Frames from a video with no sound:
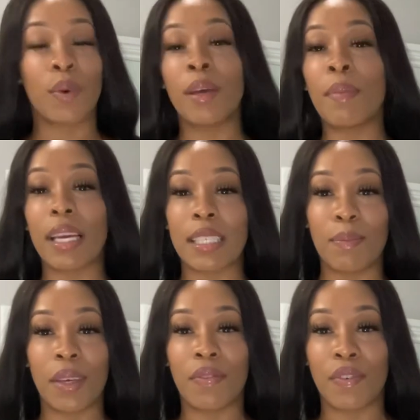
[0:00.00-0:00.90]
But it makes
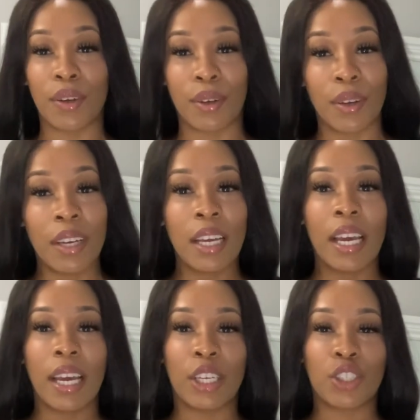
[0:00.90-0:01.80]
me feel
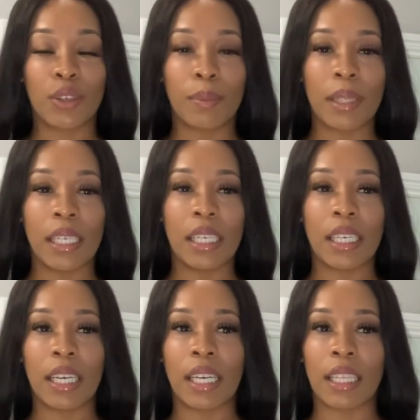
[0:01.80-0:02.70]
extremely
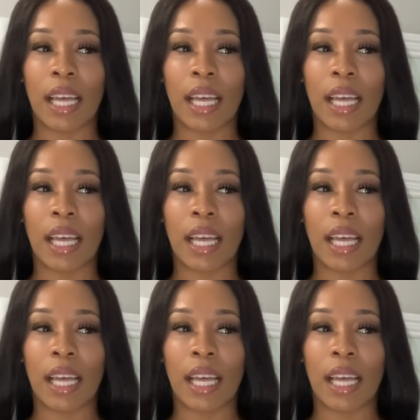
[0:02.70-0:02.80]
good.